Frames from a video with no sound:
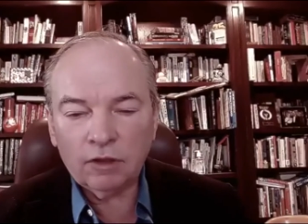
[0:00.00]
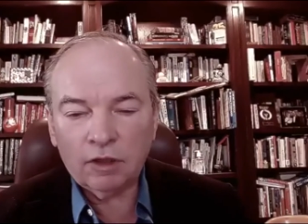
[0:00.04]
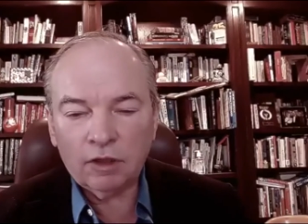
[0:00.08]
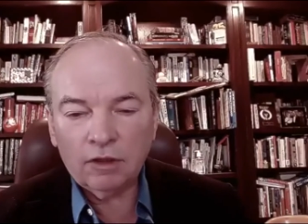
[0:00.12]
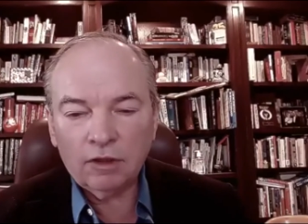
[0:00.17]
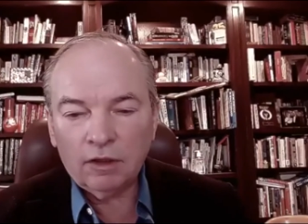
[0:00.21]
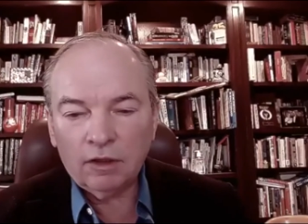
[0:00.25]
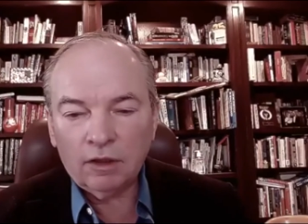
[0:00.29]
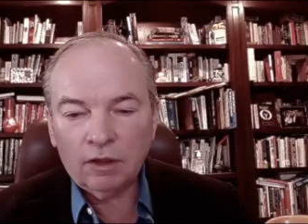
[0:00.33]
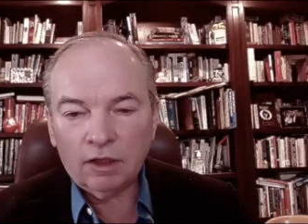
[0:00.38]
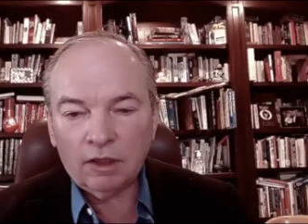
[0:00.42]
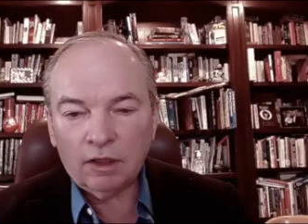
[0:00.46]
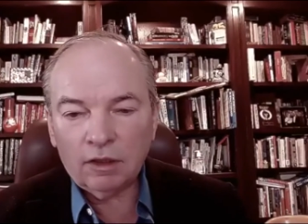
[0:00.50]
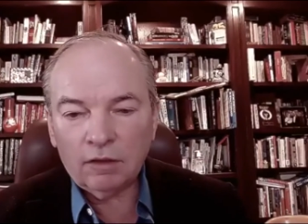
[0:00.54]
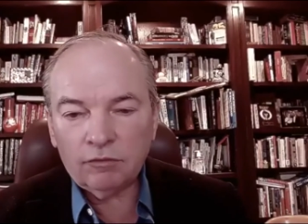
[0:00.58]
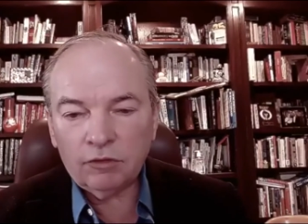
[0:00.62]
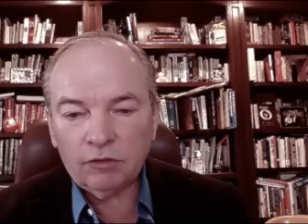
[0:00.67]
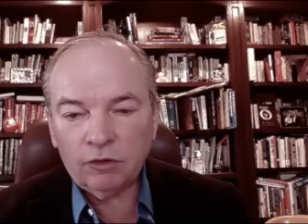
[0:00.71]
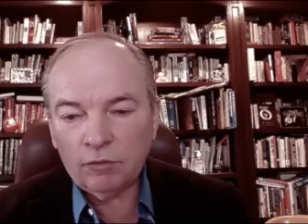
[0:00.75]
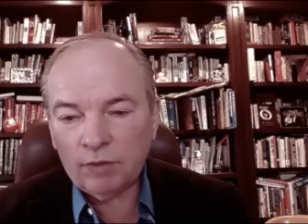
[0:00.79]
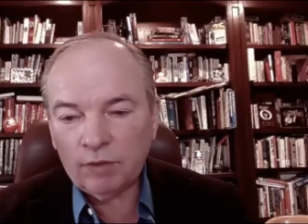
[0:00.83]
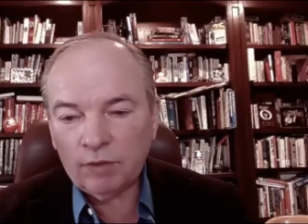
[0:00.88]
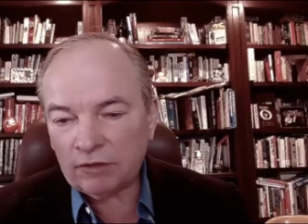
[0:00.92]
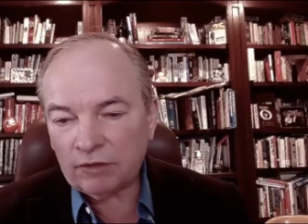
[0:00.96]
and if you
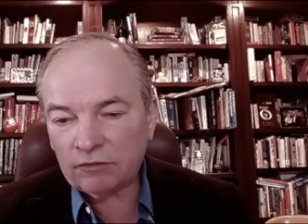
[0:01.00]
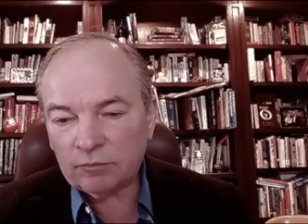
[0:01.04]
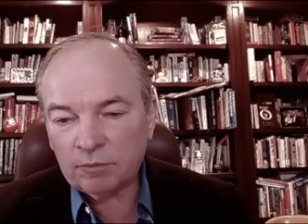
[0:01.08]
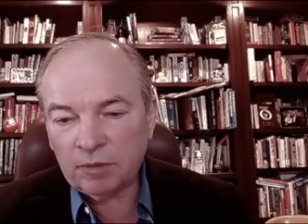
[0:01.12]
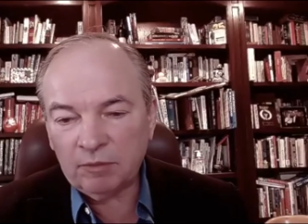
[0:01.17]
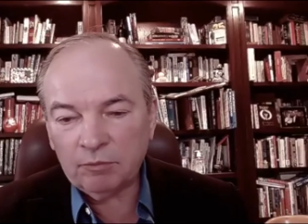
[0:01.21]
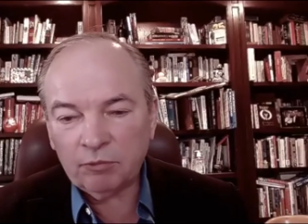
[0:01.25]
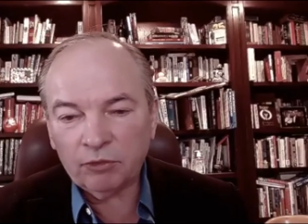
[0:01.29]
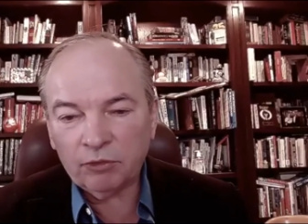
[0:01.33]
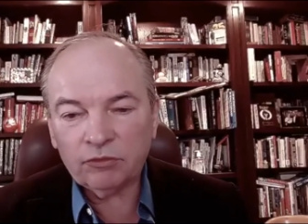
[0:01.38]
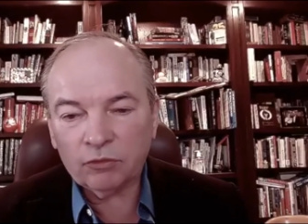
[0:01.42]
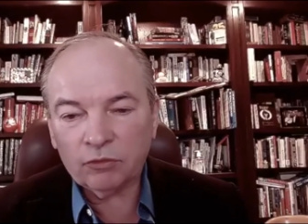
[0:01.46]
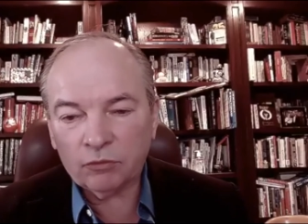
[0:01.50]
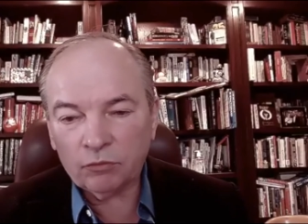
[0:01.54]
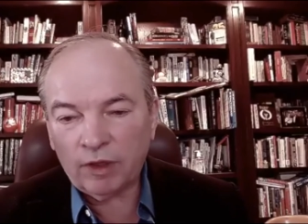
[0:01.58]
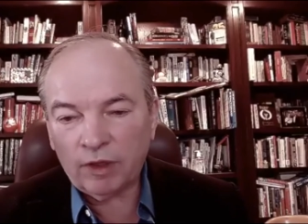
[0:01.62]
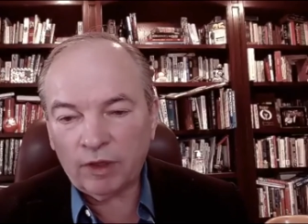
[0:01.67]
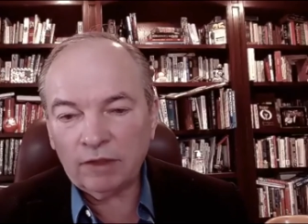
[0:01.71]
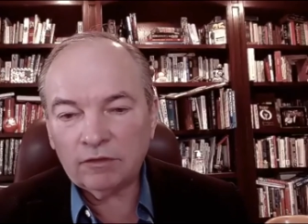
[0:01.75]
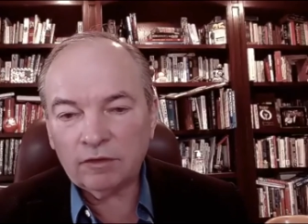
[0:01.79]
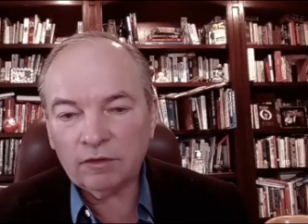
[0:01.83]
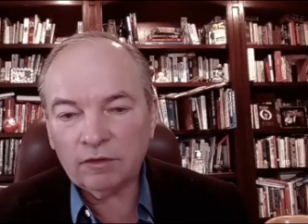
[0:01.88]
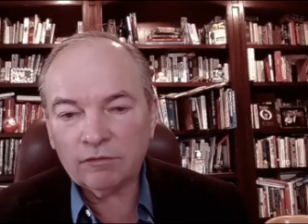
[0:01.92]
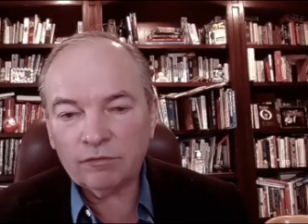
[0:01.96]
ask people to rate their
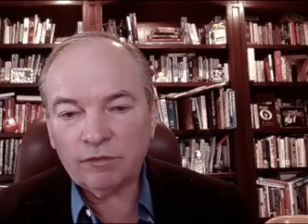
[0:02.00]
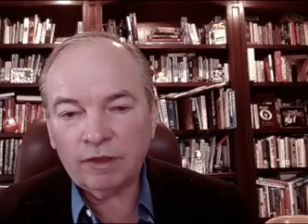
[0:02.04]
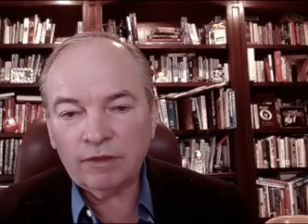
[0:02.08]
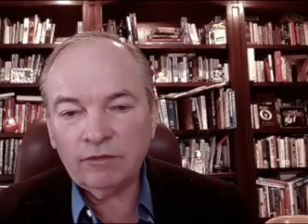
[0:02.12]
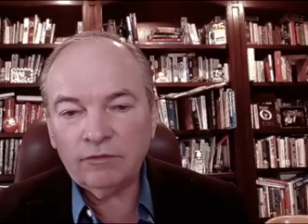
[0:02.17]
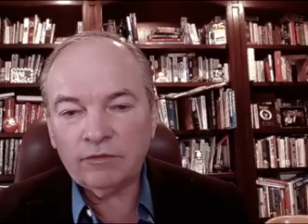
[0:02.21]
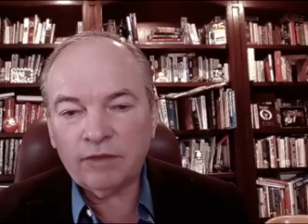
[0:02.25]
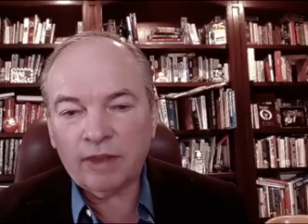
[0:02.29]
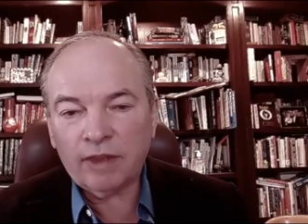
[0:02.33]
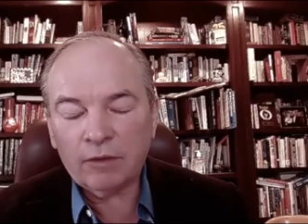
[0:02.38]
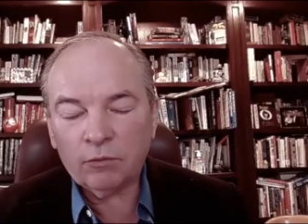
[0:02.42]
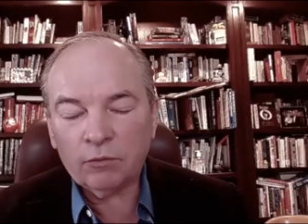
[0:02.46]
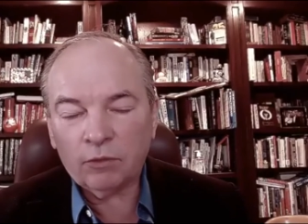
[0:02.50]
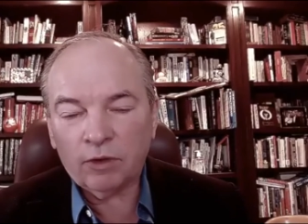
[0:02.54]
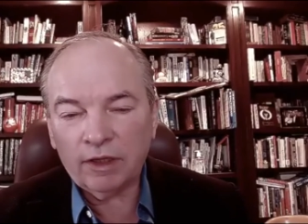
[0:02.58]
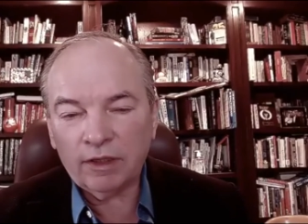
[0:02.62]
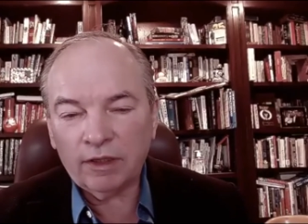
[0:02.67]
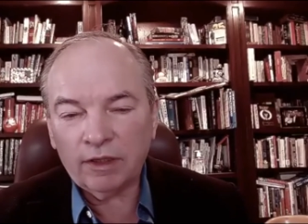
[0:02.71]
friends that way,